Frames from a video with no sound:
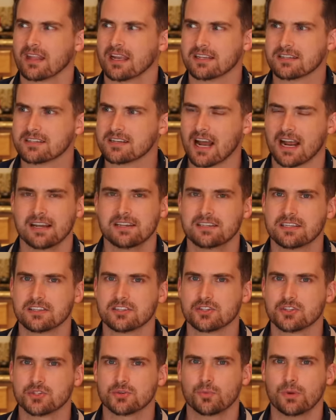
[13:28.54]
it's nice
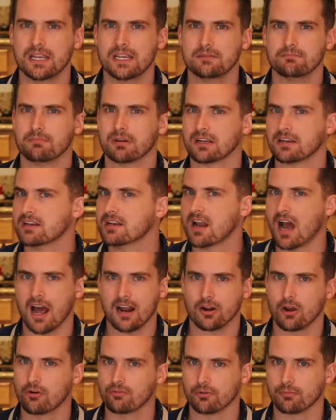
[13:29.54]
and sweet, but
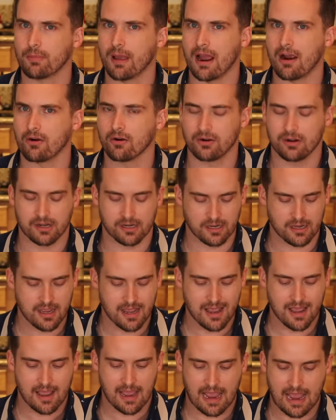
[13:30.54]
not overpowering
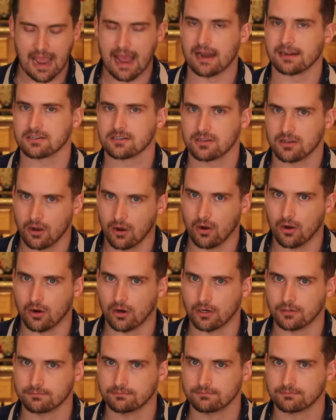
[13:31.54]
at
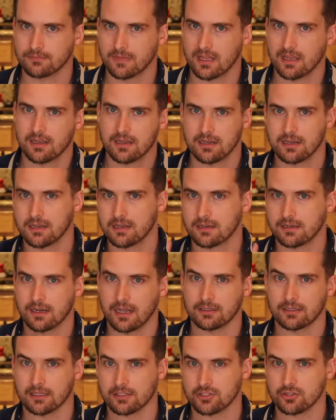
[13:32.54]
all.
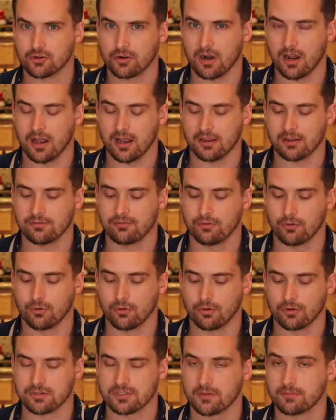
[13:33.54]
Now let's try
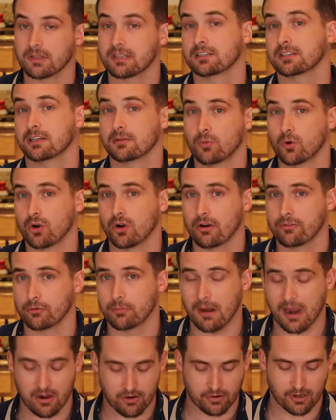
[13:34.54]
for something a little more
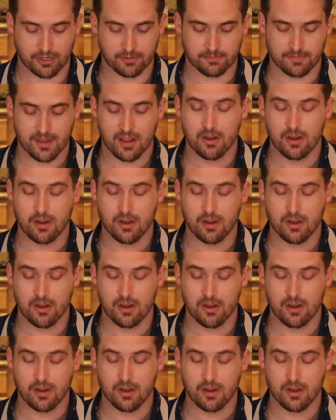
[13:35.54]
overpowering.